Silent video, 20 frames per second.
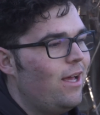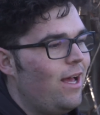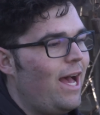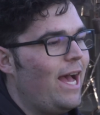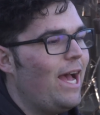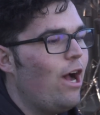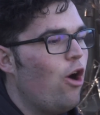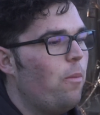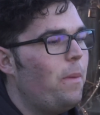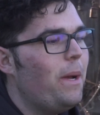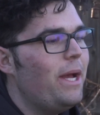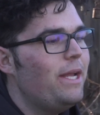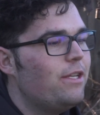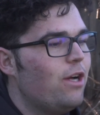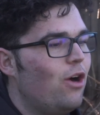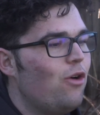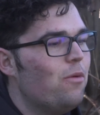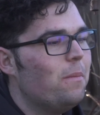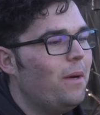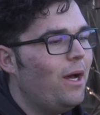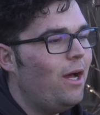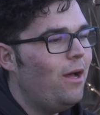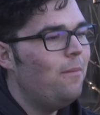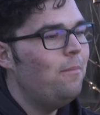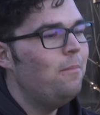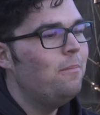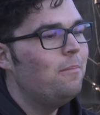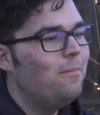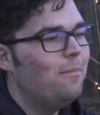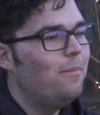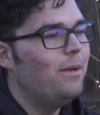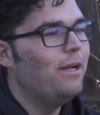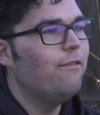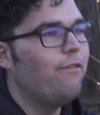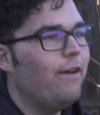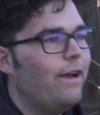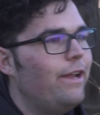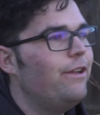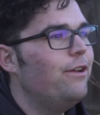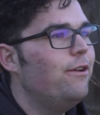i hope i don't bomb but
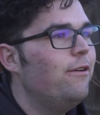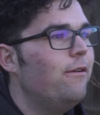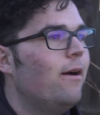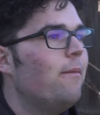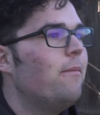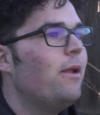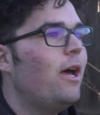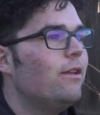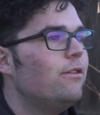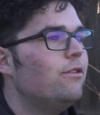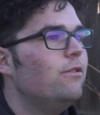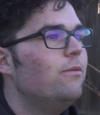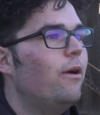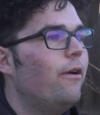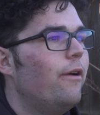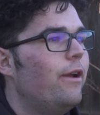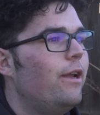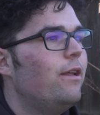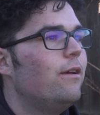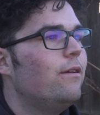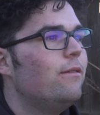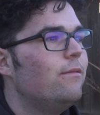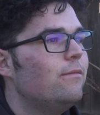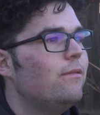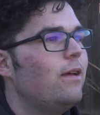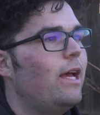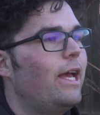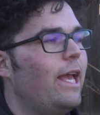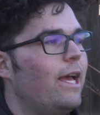if i do i'm not too worried i